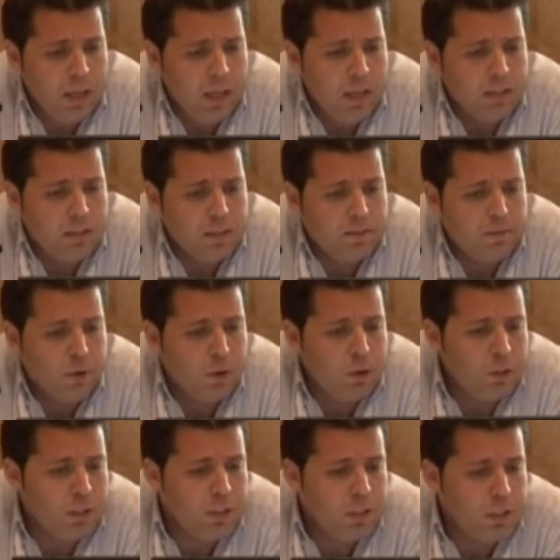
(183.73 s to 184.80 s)
Its
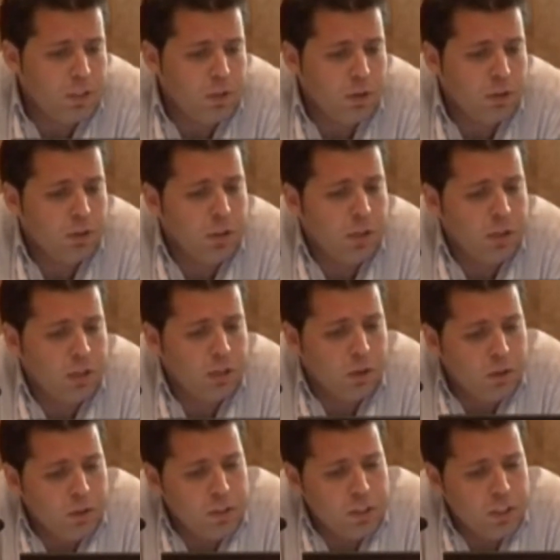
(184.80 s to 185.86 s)
focus is on
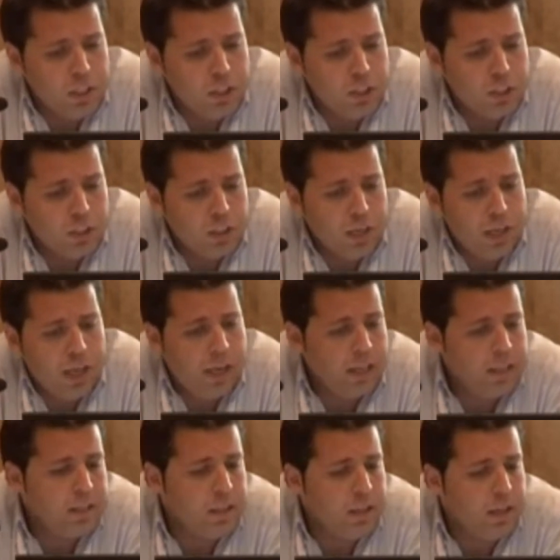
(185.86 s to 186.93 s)
localization
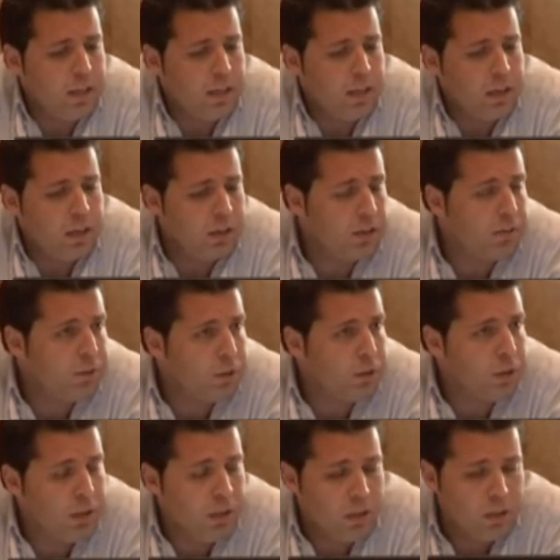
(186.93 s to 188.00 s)
and a
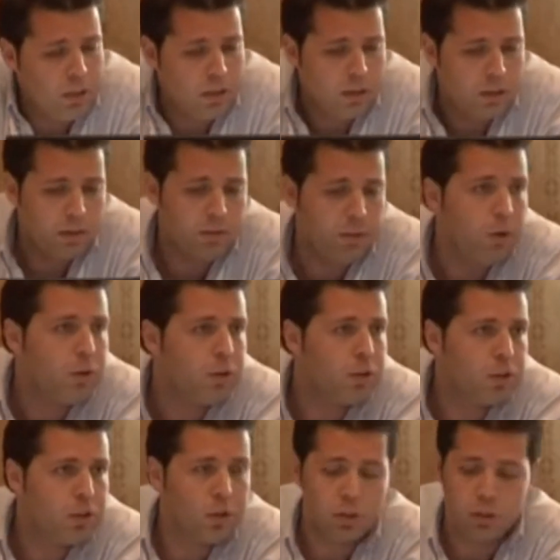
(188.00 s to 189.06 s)

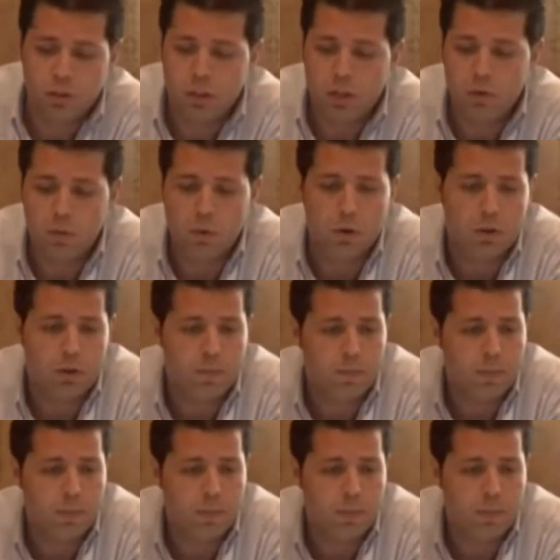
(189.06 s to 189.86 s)
career-focused social network.